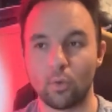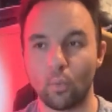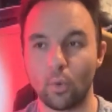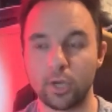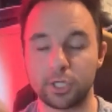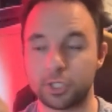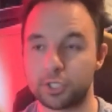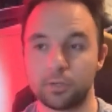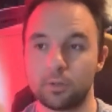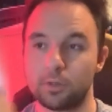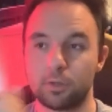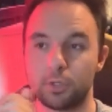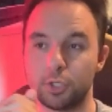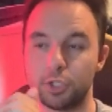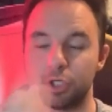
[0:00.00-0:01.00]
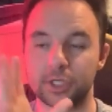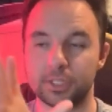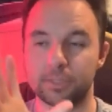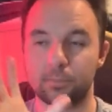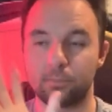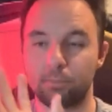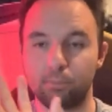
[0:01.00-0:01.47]
which
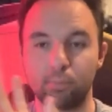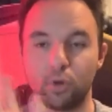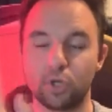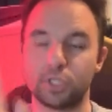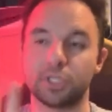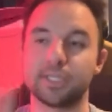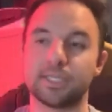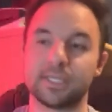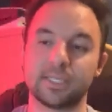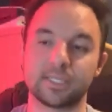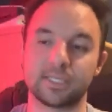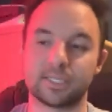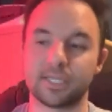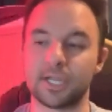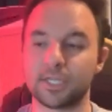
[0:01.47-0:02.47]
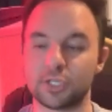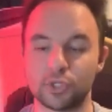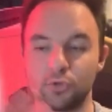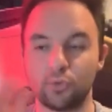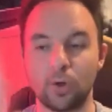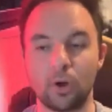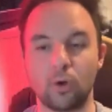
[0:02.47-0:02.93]
just pushes this set
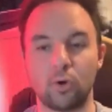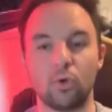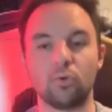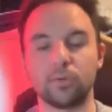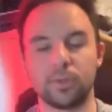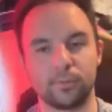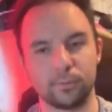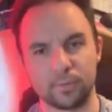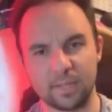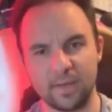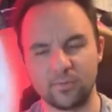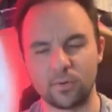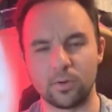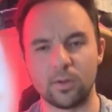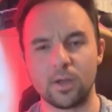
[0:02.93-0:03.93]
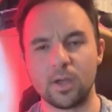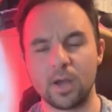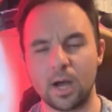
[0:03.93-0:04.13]
to a whole nother level.